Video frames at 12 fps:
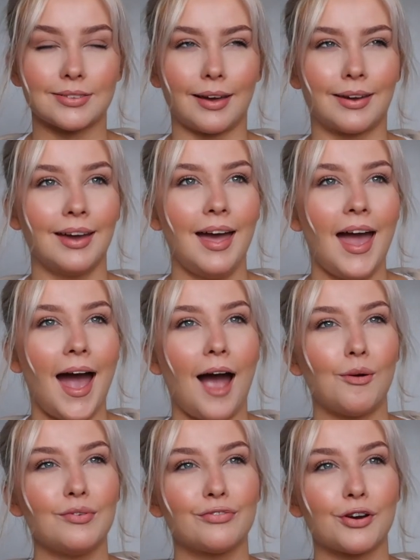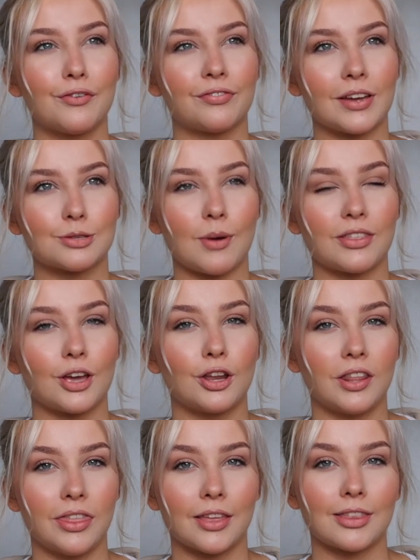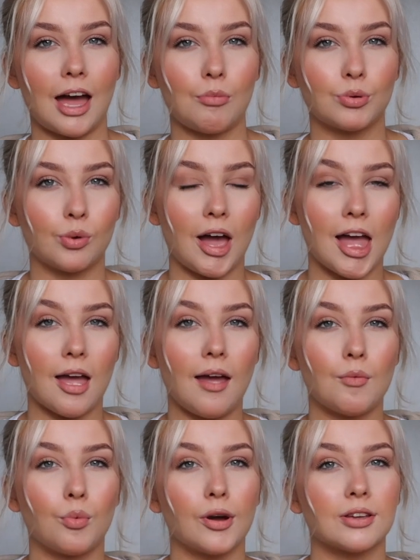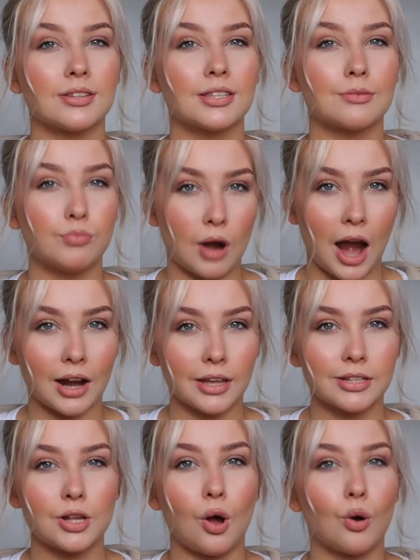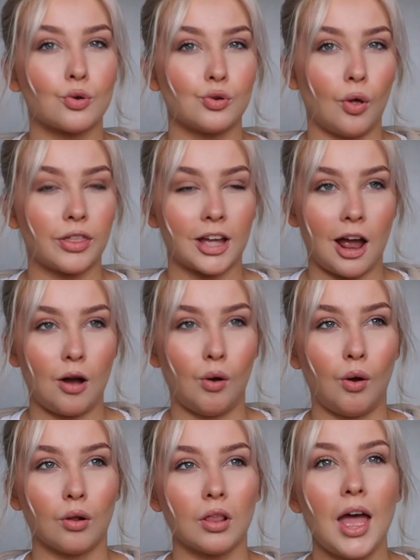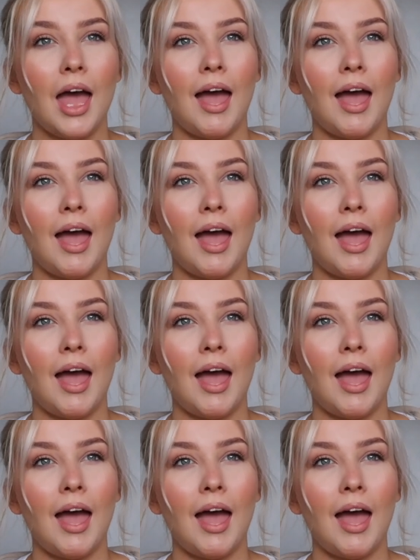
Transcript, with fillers: Like I went through a phase where the only thing that I would wear was bralettes or nothing at all.